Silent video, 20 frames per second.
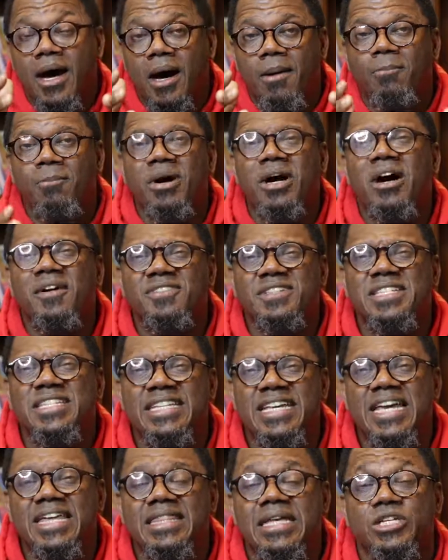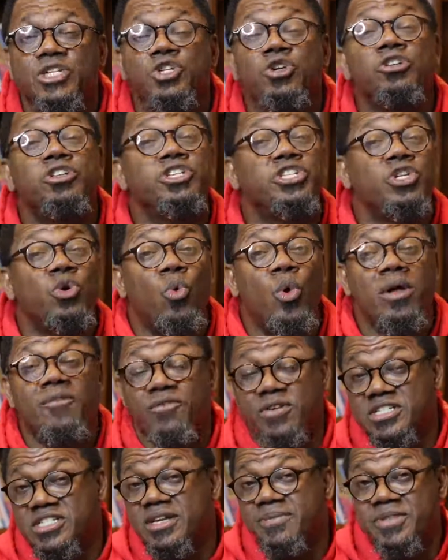above seed that you're sowing
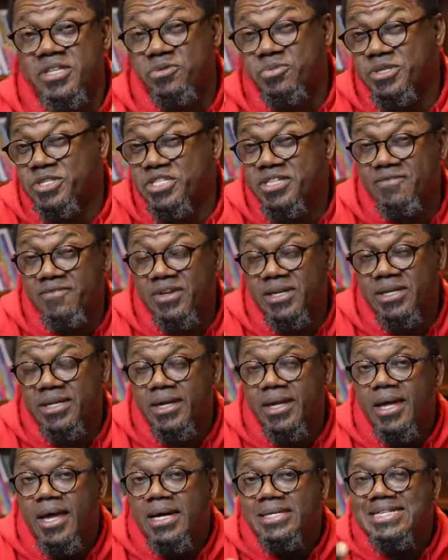for something specifically